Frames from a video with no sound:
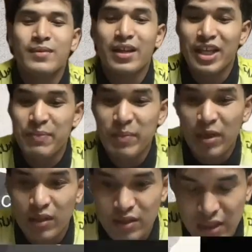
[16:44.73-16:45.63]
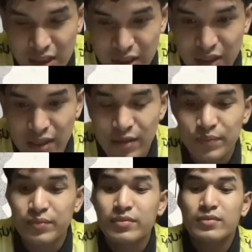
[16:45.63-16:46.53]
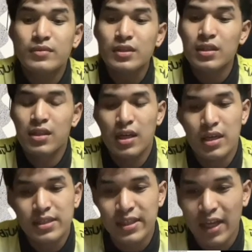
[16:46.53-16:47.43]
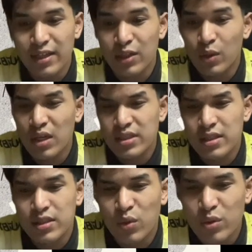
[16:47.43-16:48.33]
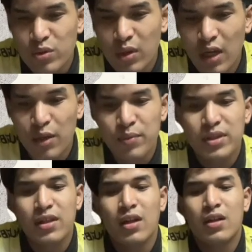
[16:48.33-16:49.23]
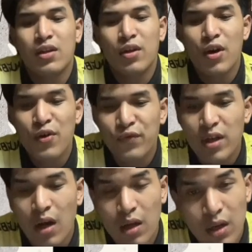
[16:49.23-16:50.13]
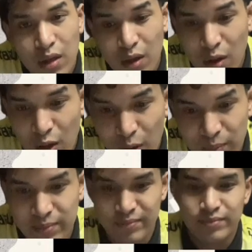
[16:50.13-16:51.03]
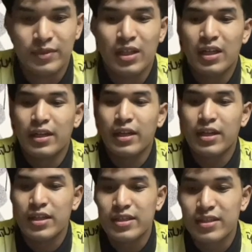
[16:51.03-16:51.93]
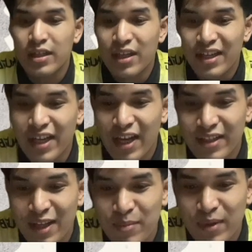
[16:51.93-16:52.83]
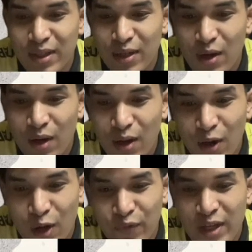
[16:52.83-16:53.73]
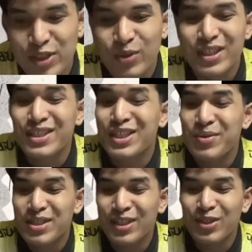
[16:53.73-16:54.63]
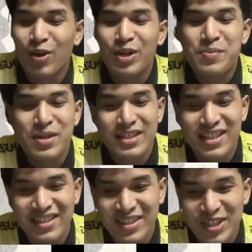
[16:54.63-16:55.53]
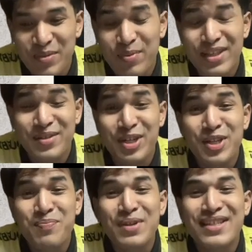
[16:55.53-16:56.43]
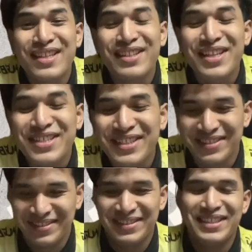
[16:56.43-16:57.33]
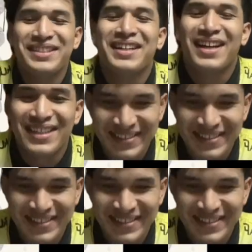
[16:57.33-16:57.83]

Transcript: Imam Al-Ghazali said, knowledge is husul al-mithal fi al-qab, that is, the attainment of actual description or representation in the heart.